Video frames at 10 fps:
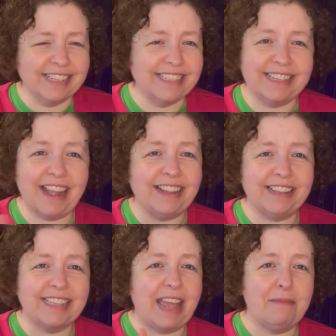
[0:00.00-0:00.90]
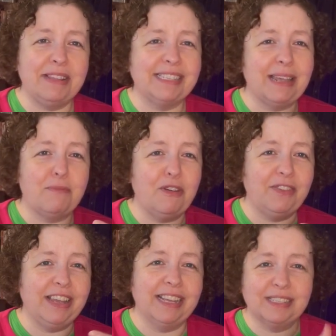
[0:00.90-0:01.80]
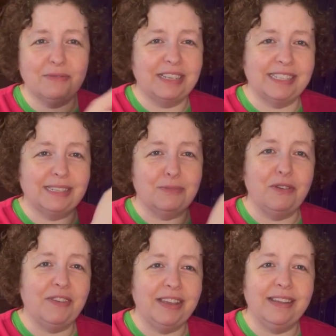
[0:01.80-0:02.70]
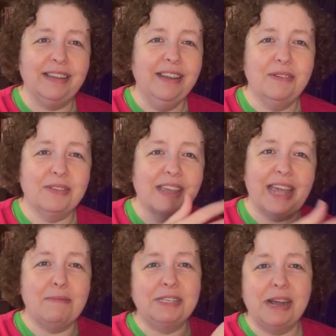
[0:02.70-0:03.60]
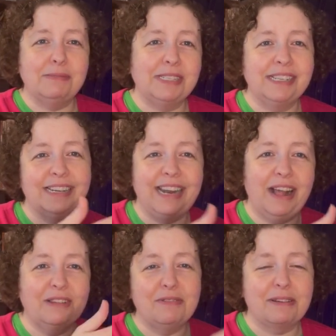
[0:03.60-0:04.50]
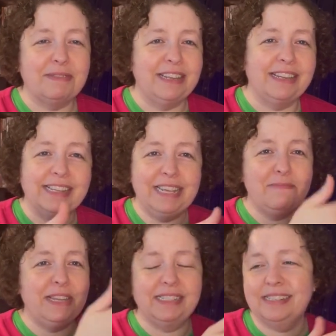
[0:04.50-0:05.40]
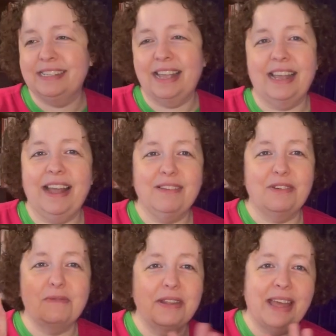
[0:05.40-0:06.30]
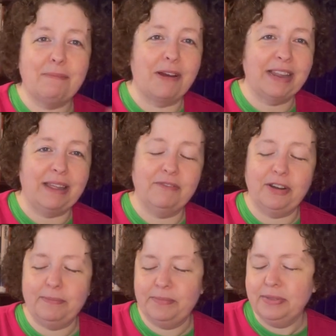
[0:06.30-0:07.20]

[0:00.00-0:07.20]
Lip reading: This can't be the same movie as the rest of this movie with like Emma Thompson and Alan Rickman and Liam Neeson. Like, I don't know where that part came from.